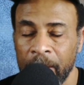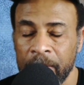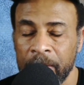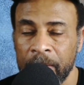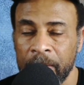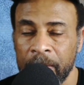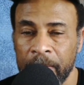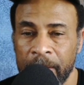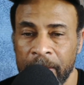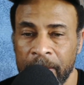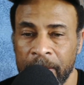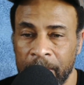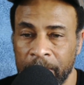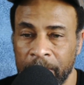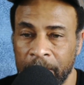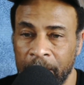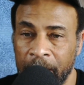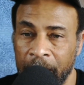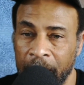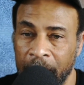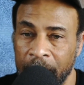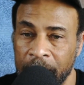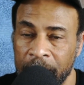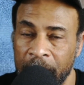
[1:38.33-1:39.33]
to do is I'm
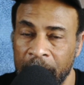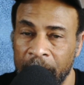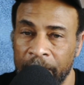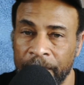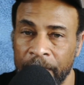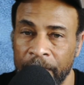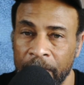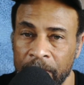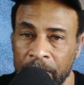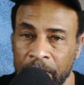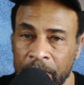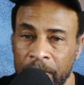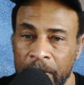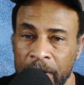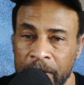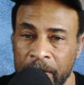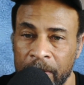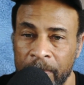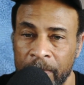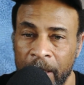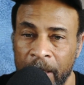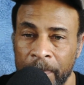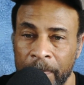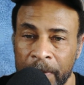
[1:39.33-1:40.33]
going to answer that first
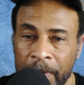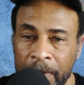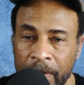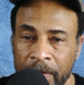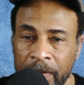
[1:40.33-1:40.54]
question about